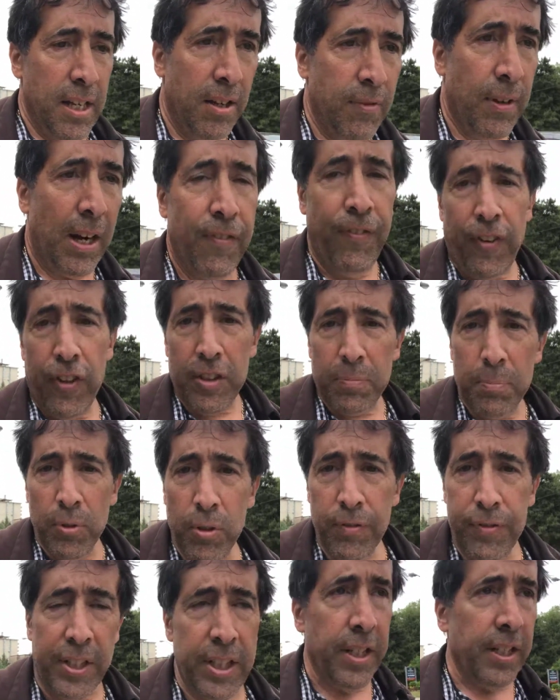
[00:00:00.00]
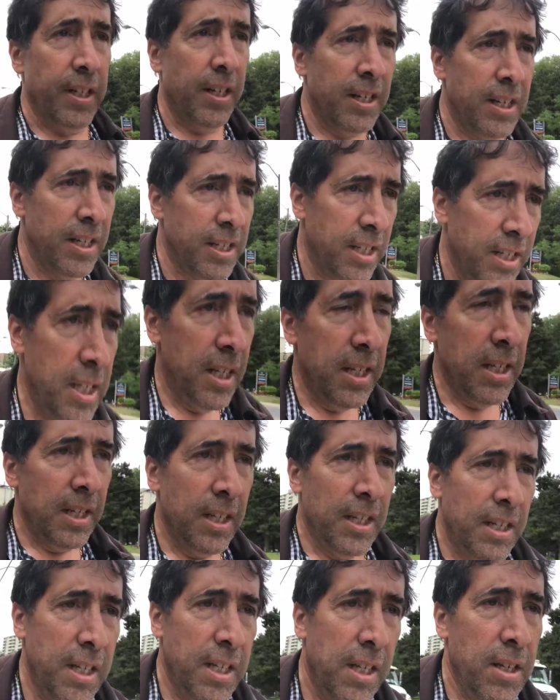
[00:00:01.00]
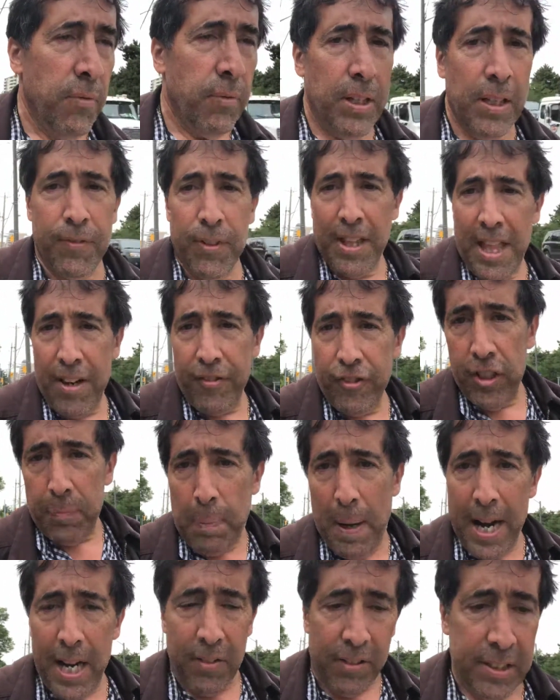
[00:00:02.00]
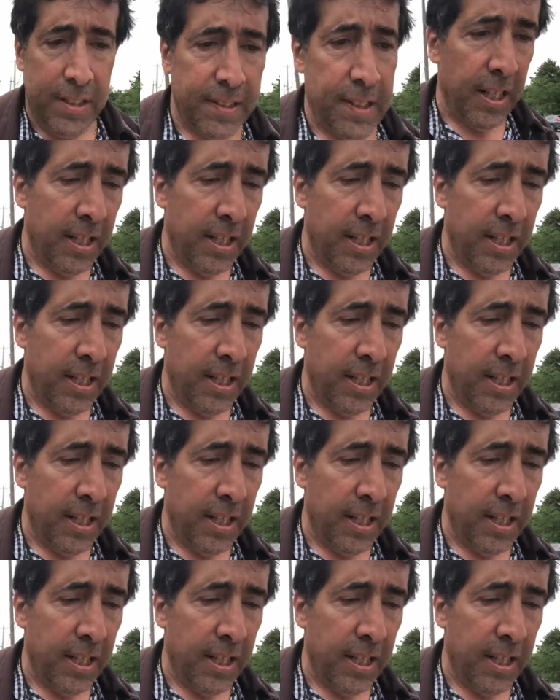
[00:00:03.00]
When I first moved here, we lived with Andrew's parents.